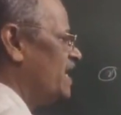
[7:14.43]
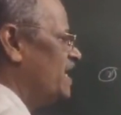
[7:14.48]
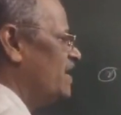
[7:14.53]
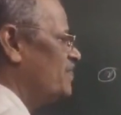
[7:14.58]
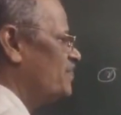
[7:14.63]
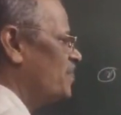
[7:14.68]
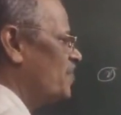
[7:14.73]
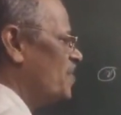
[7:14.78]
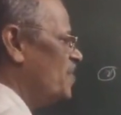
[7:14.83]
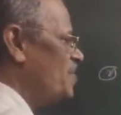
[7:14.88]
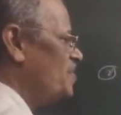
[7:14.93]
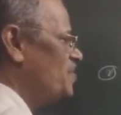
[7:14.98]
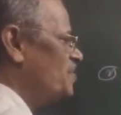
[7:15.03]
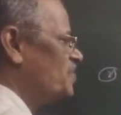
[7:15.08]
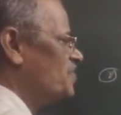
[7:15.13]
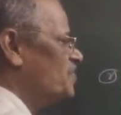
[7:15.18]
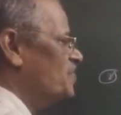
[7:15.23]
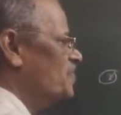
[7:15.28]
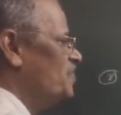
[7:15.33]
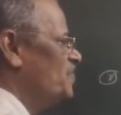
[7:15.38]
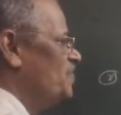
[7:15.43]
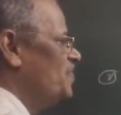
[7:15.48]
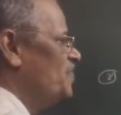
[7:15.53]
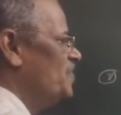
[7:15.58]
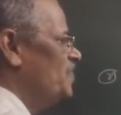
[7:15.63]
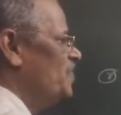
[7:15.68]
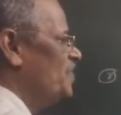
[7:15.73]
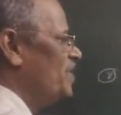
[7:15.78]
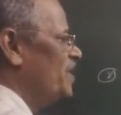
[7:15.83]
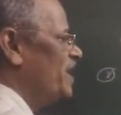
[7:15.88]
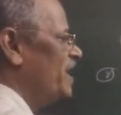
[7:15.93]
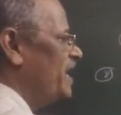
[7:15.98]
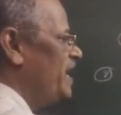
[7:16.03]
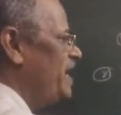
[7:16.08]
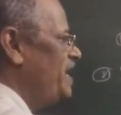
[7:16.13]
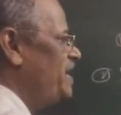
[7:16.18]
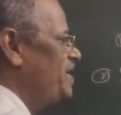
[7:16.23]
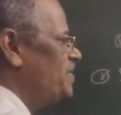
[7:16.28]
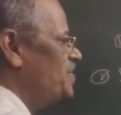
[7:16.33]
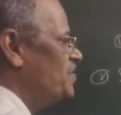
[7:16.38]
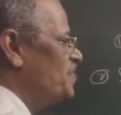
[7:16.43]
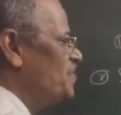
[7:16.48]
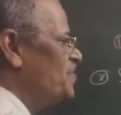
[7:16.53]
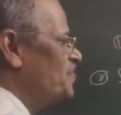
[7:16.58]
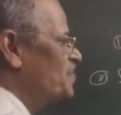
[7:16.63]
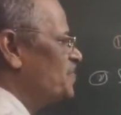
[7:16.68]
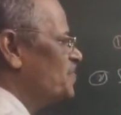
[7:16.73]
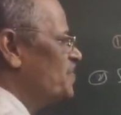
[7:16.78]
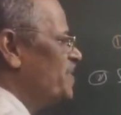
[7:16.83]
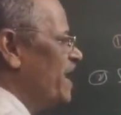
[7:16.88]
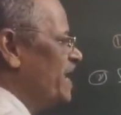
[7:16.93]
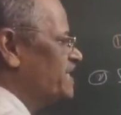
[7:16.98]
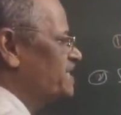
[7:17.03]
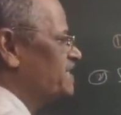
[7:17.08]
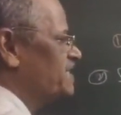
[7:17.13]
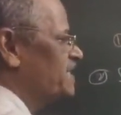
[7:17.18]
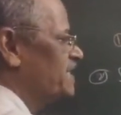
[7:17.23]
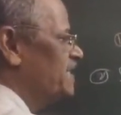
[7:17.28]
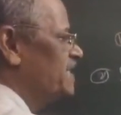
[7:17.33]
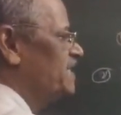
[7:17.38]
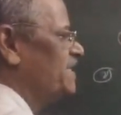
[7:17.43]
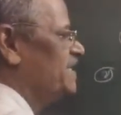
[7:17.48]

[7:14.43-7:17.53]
upon 2 into 2x.